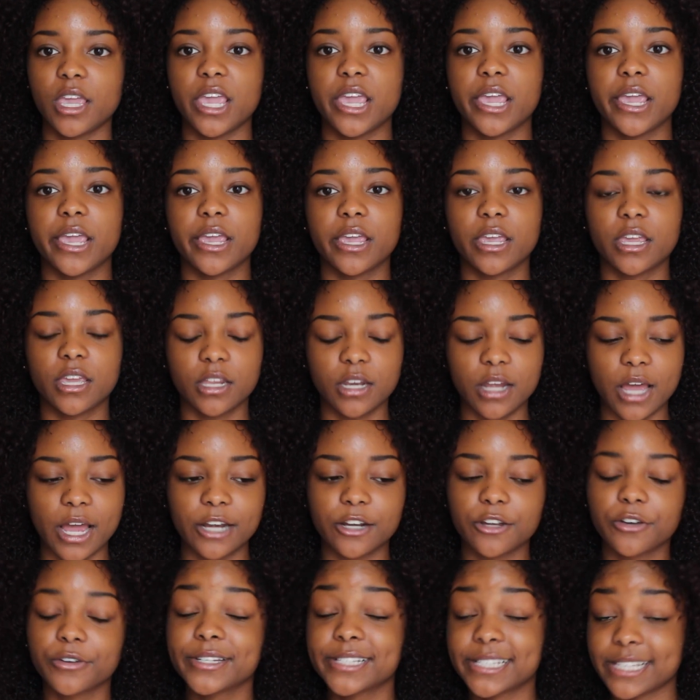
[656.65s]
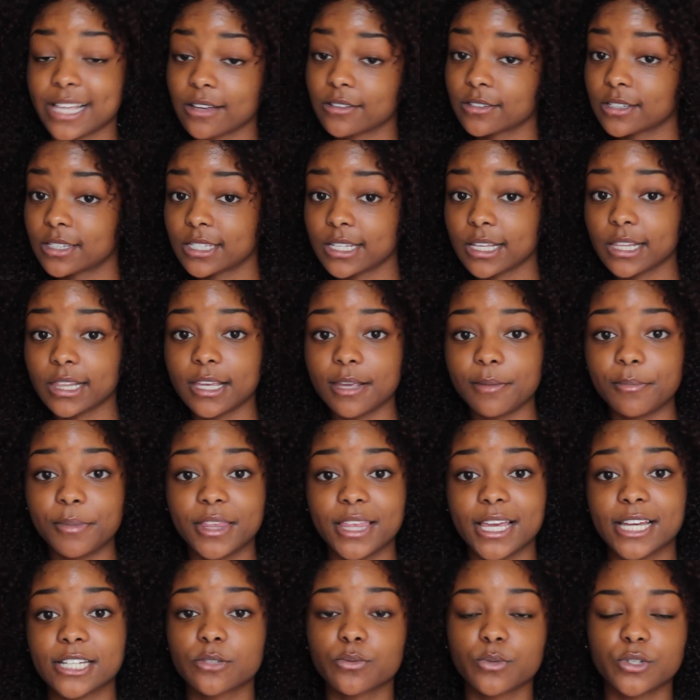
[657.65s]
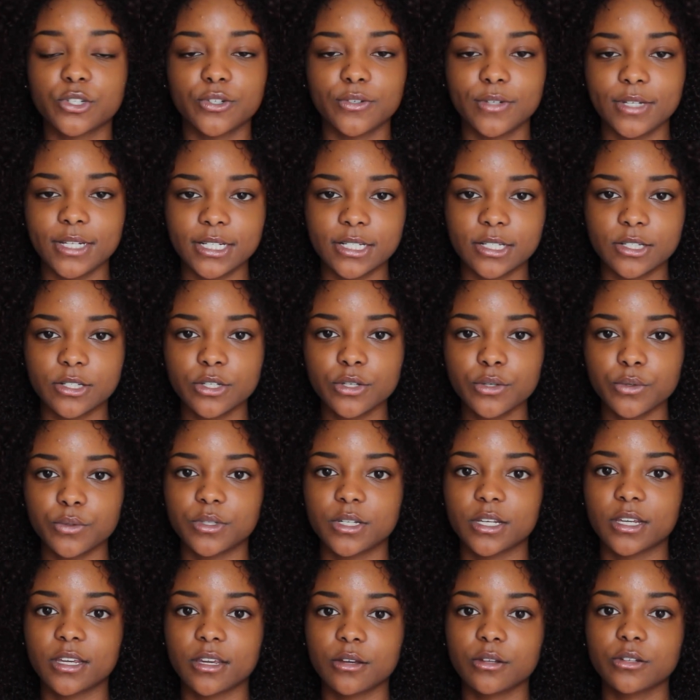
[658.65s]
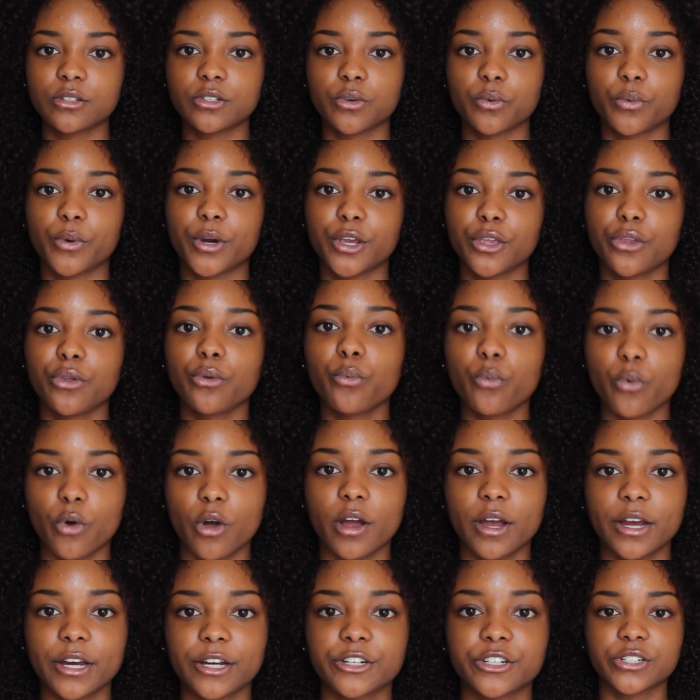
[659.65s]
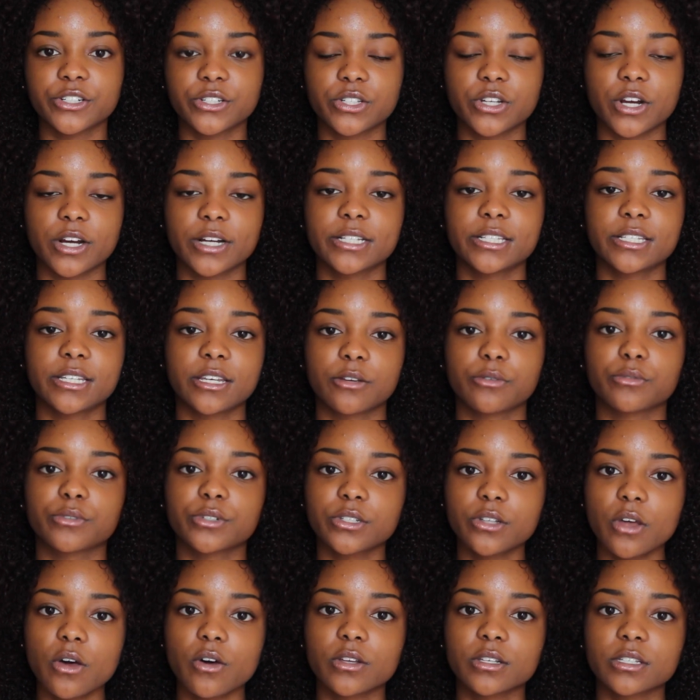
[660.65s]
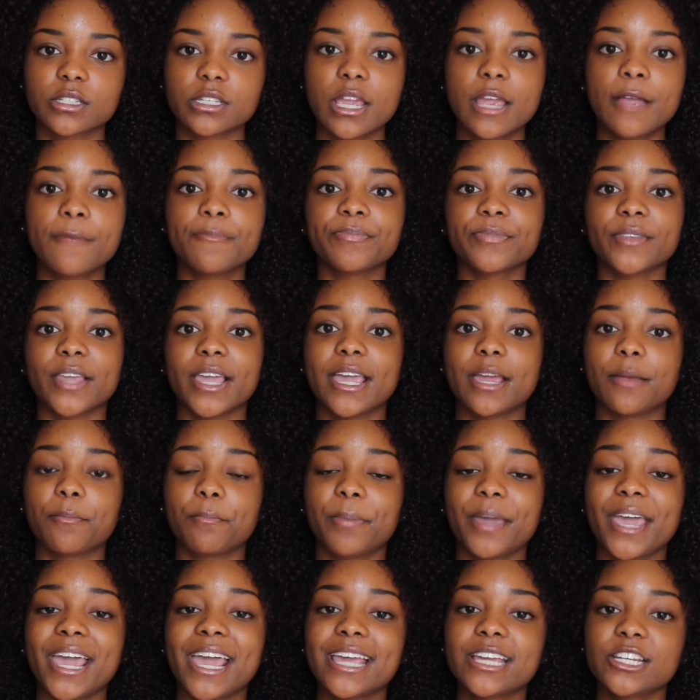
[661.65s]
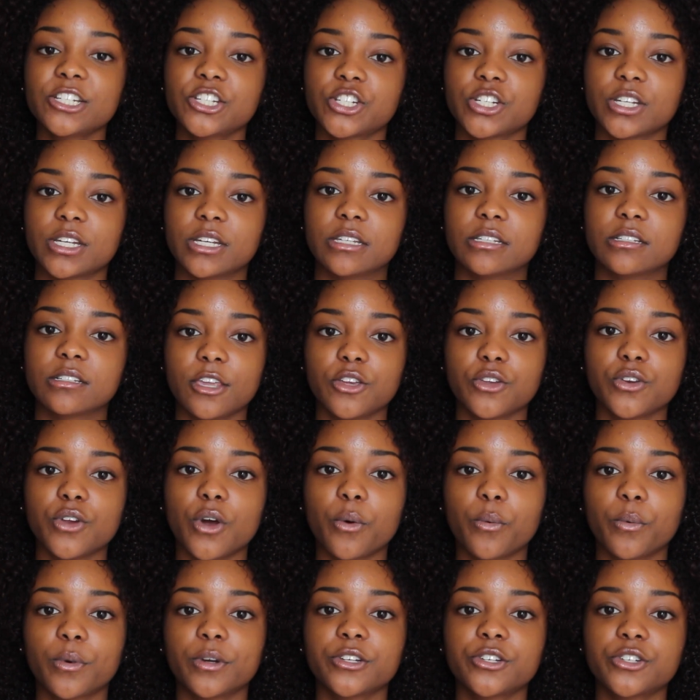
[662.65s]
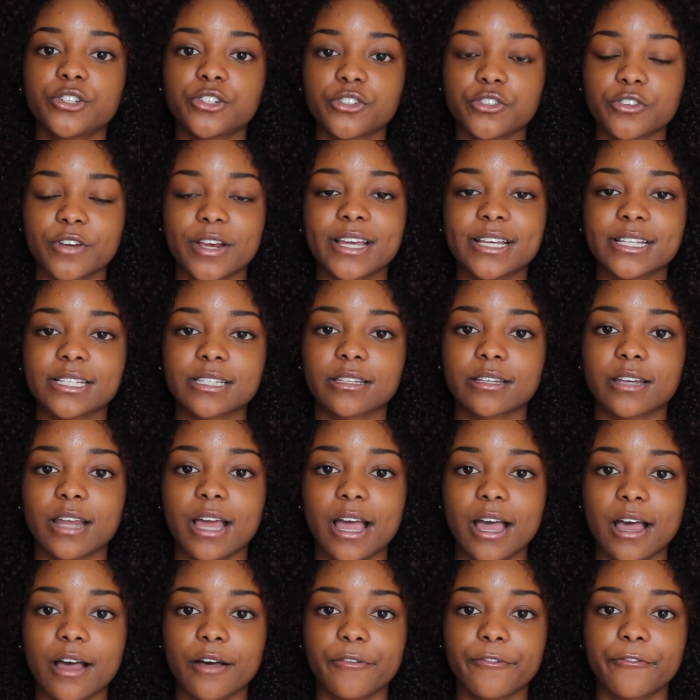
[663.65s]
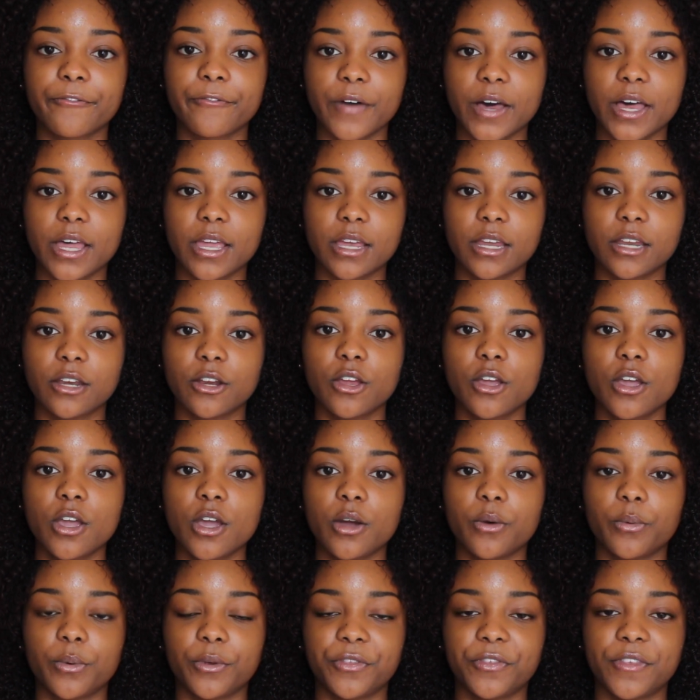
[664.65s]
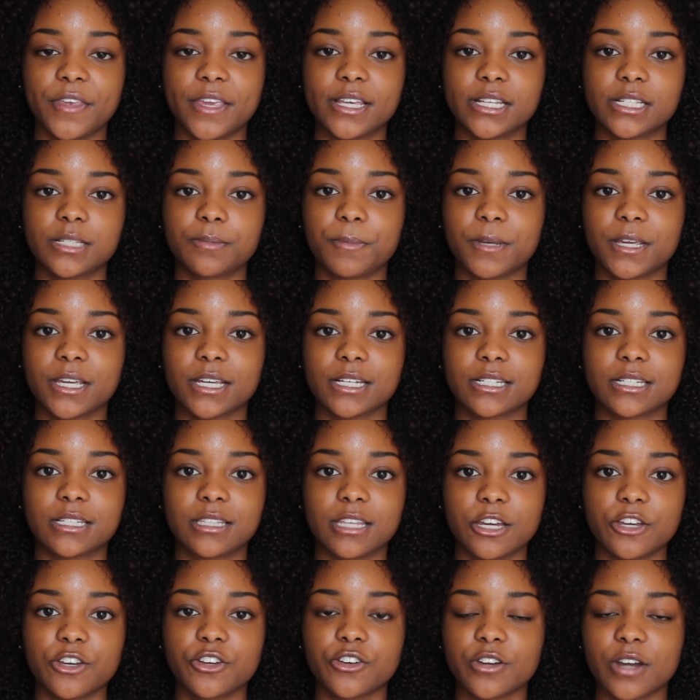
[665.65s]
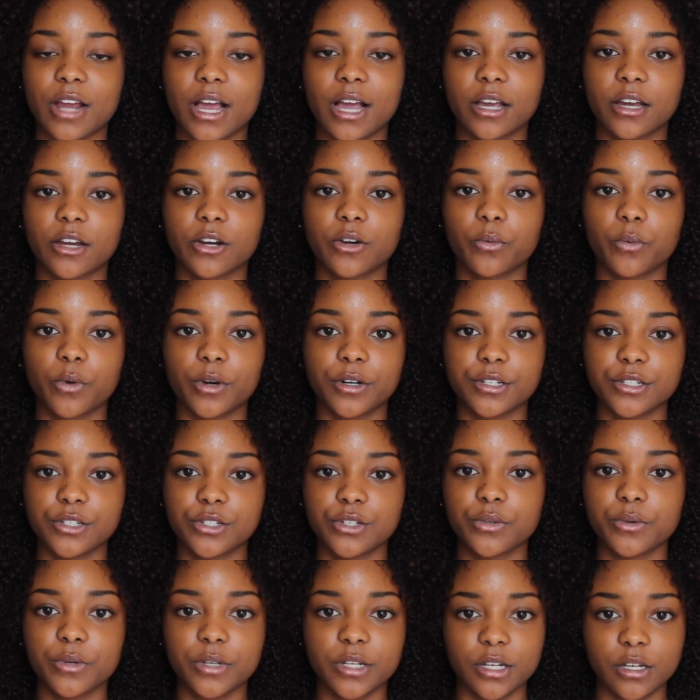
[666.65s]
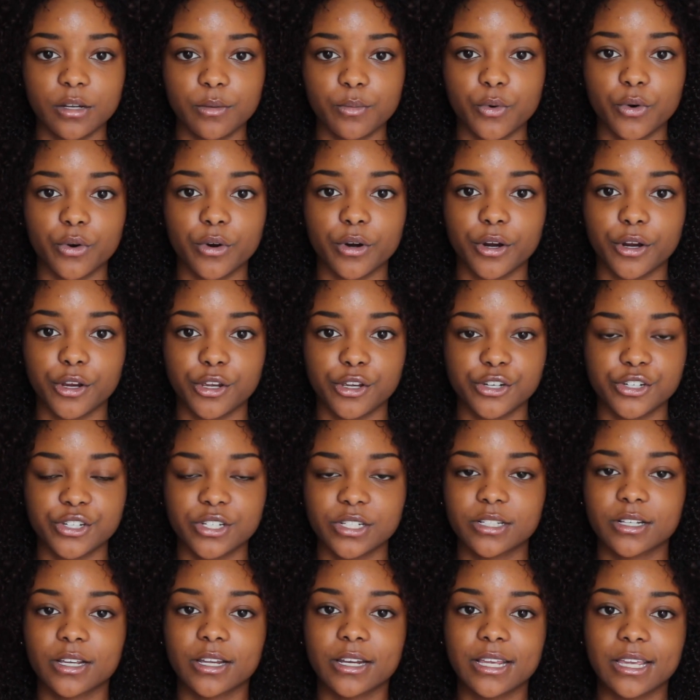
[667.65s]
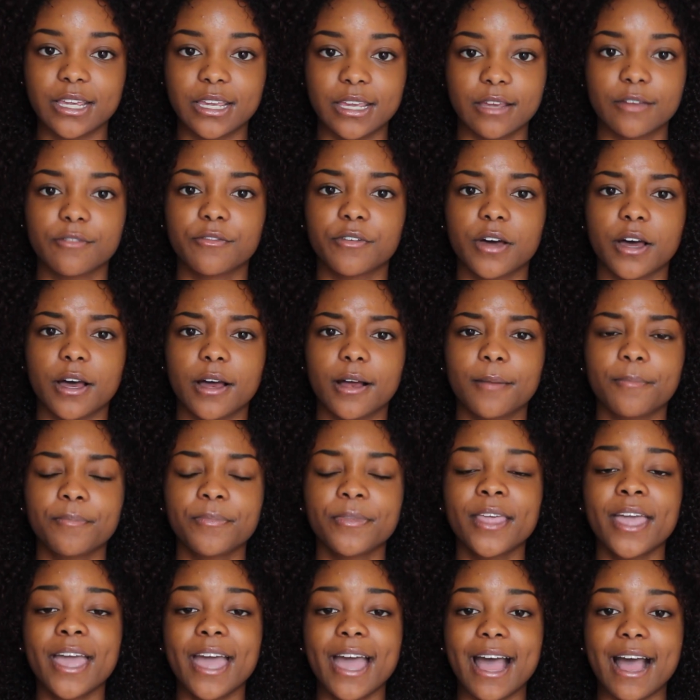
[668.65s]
And I know it sounds silly, but that's what you need to do to get to where you want to start seeing results. And patient. You don't want to stress and not have fun with this, because then you're not going to want to do it anymore. You're just going to give up.